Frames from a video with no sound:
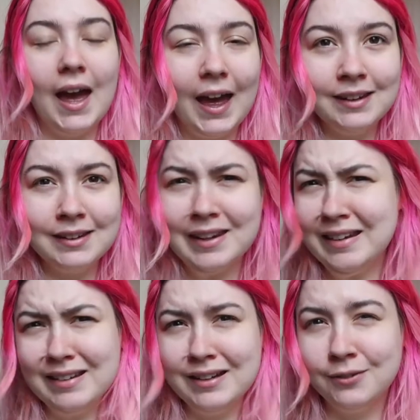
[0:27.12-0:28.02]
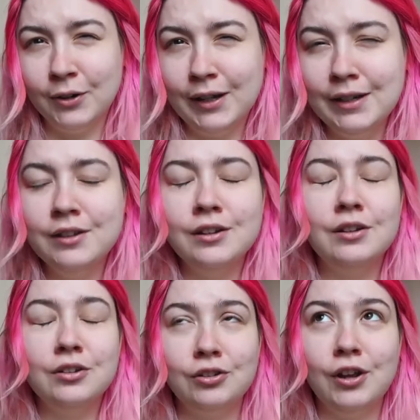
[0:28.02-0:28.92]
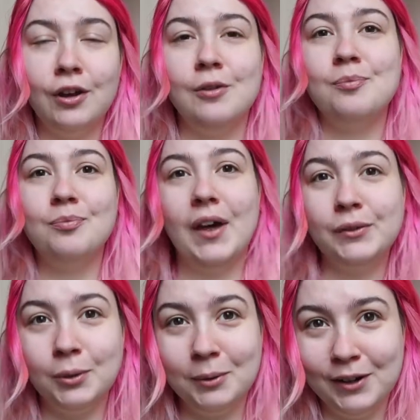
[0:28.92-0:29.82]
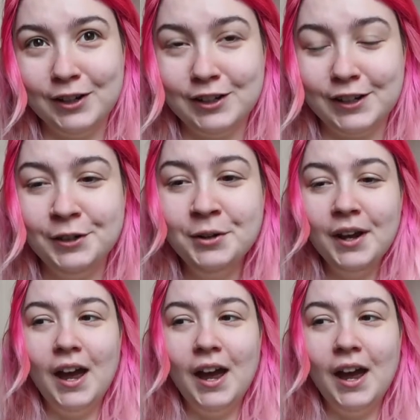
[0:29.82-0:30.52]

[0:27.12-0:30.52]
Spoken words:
and easier to find. So that's what we're going to do.